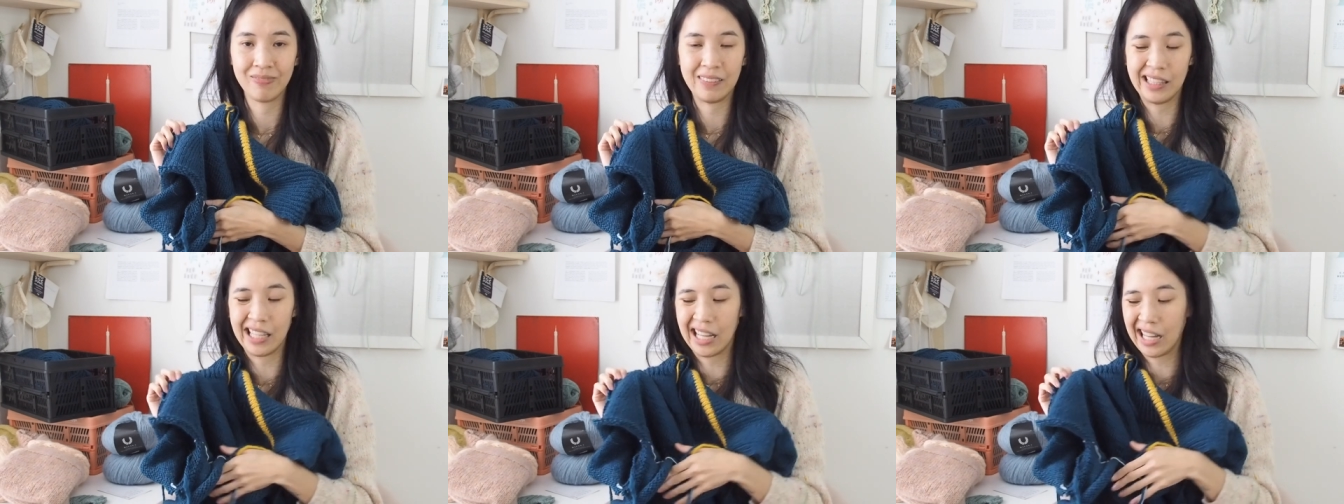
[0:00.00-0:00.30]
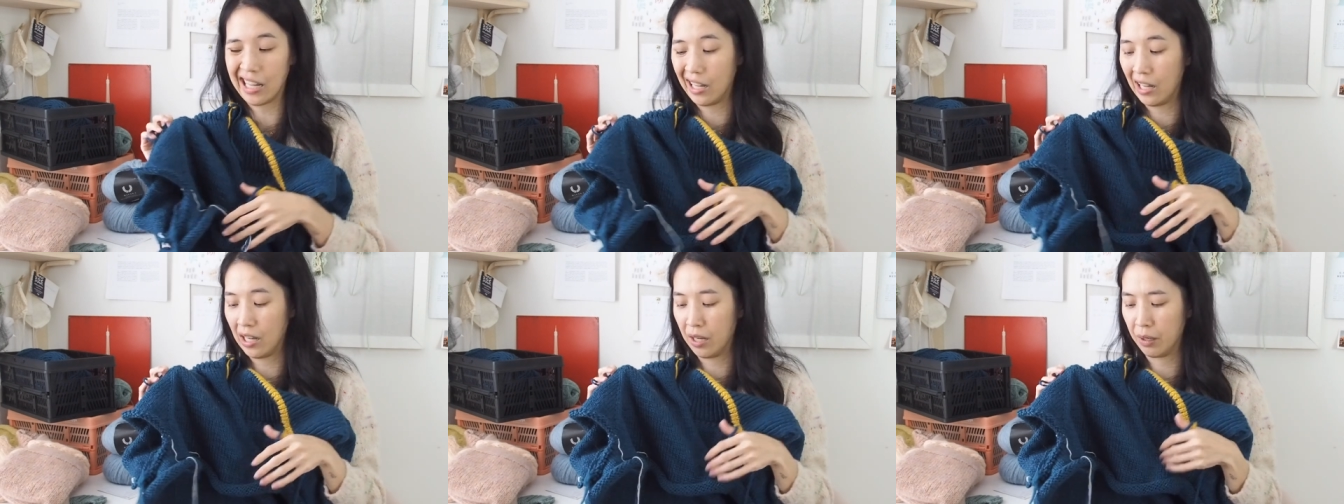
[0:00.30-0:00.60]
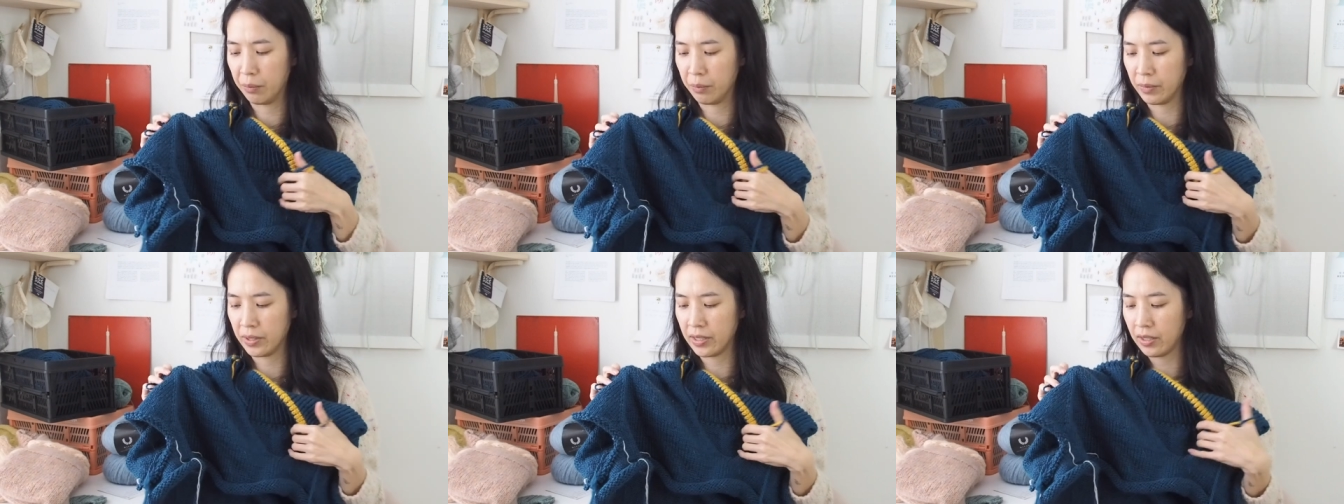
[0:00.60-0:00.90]
the
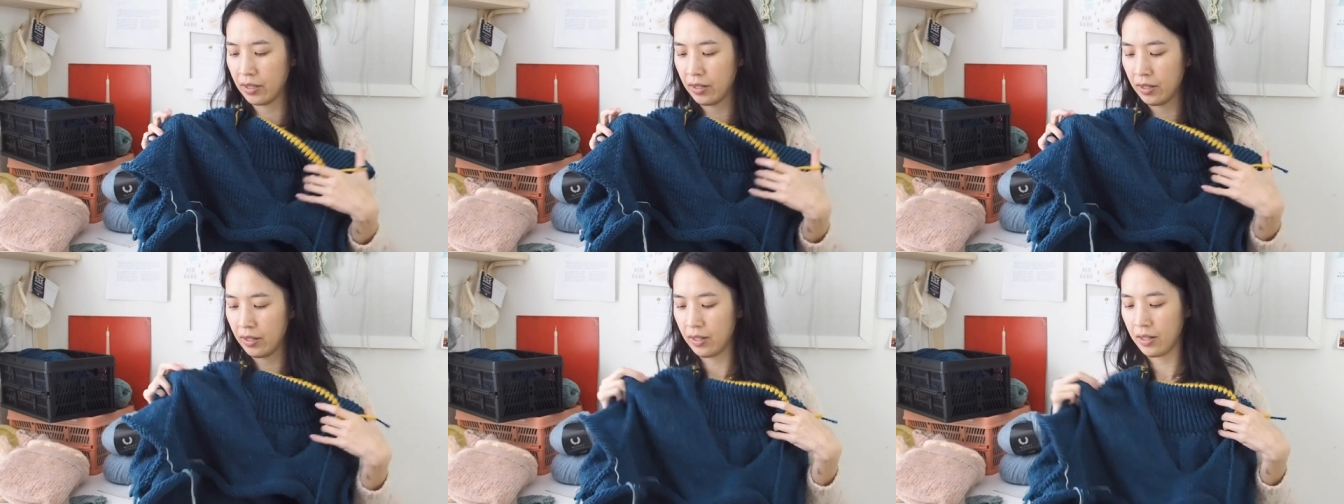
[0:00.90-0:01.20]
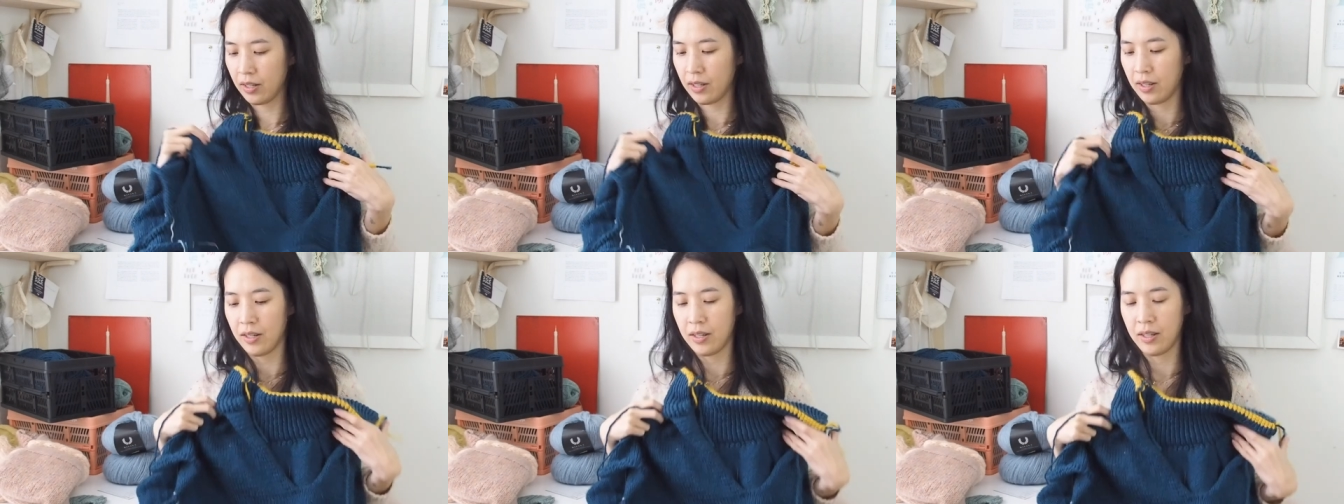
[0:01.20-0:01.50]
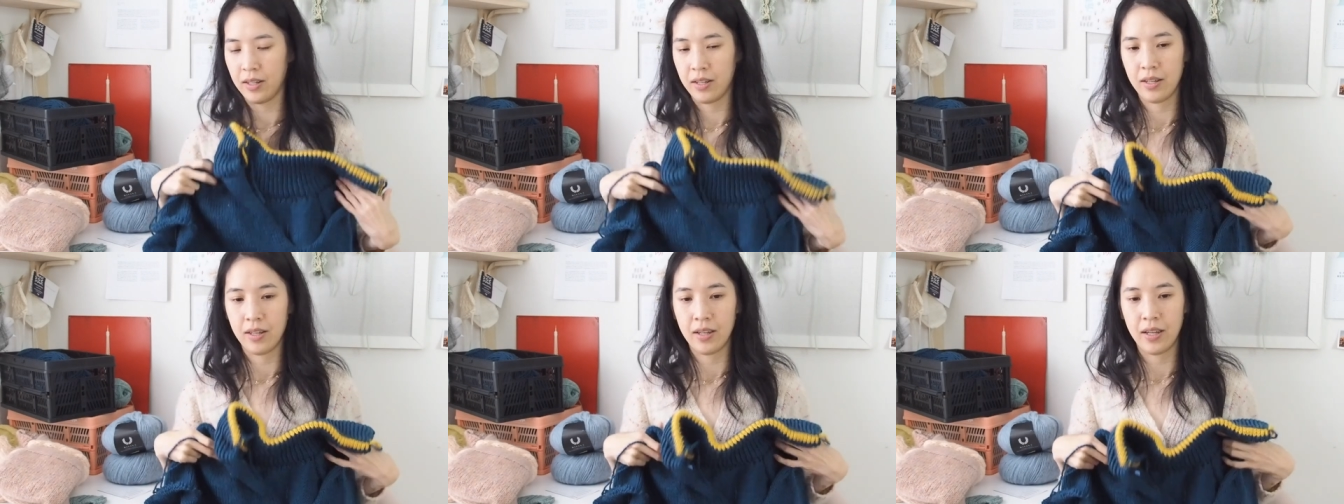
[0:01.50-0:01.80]
arms.
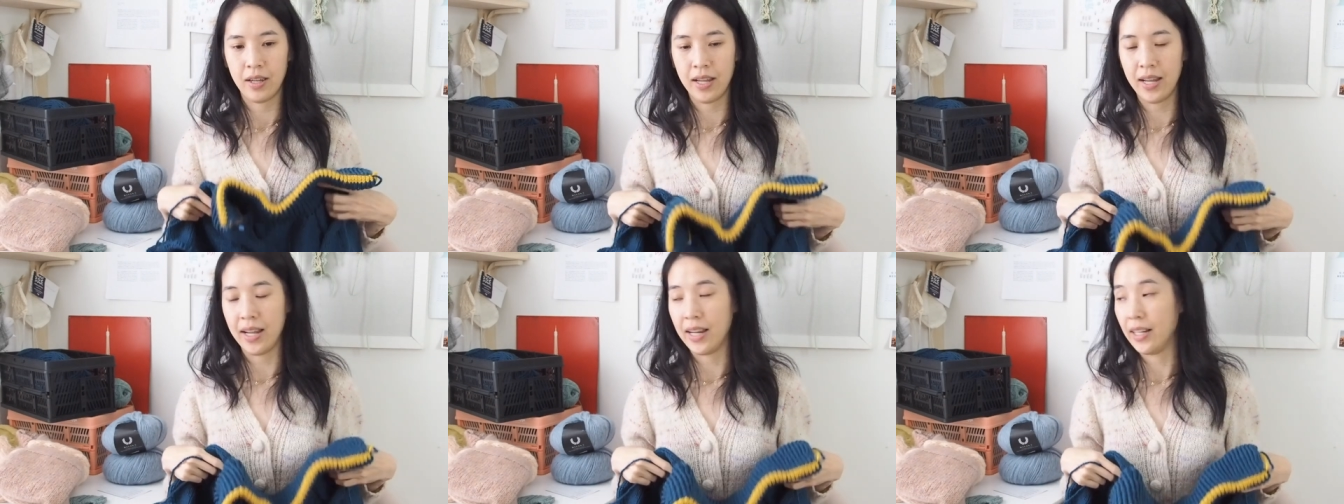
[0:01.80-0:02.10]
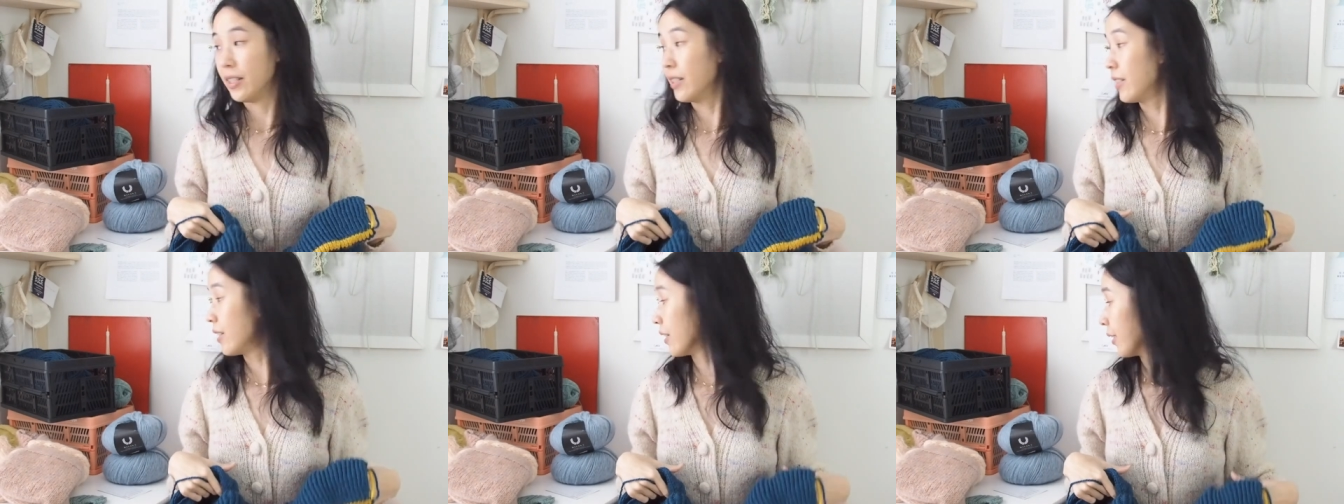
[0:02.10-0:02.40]
And